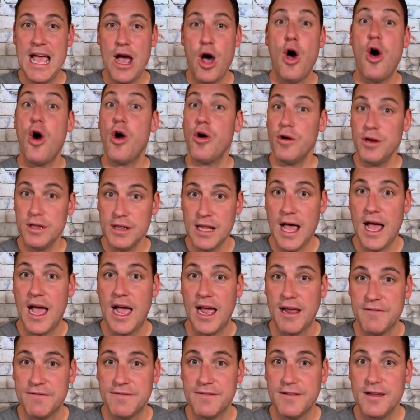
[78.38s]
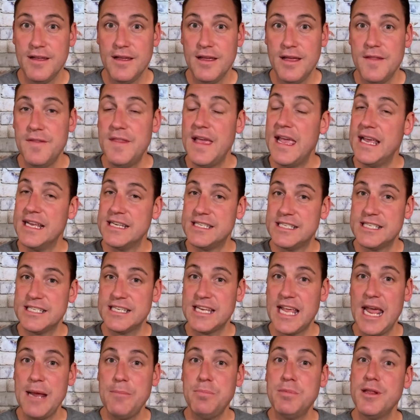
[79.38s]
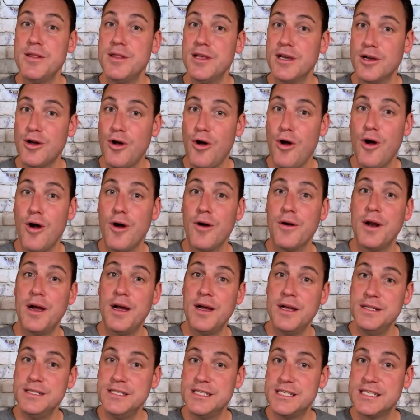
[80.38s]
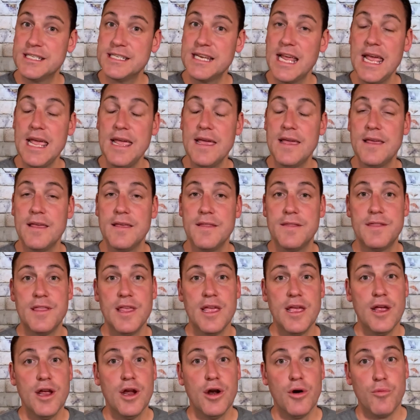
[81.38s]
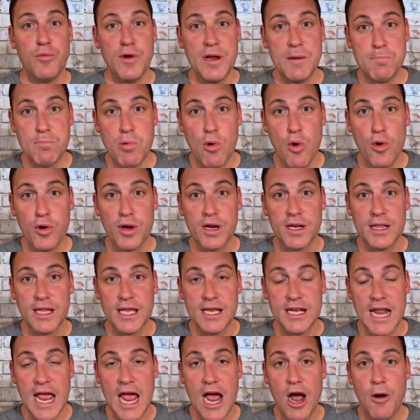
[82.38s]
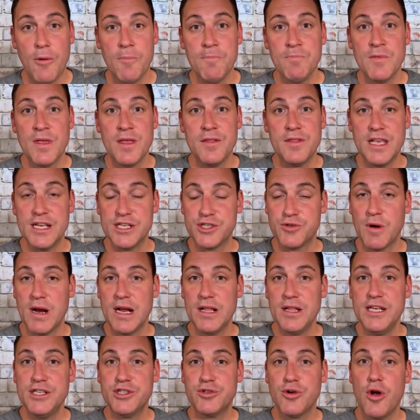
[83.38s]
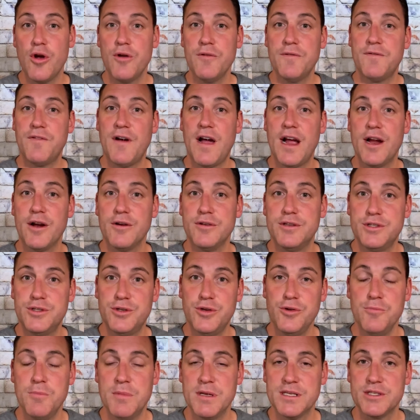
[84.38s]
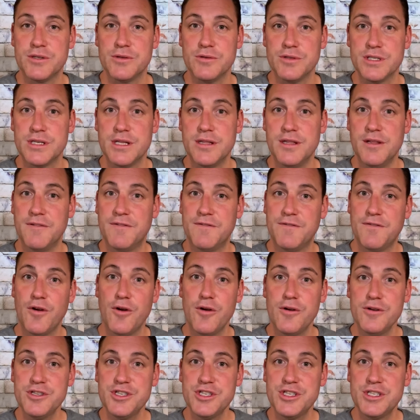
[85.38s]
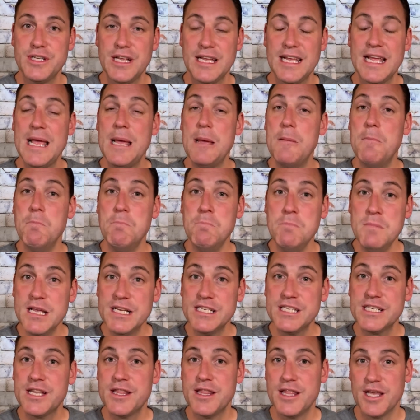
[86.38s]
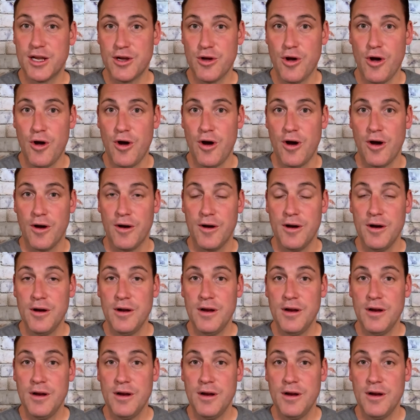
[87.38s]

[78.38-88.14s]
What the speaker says: are alive. They escaped the car unscathed, reportedly. Now, the Israeli drone fired two missiles. The first missed the car,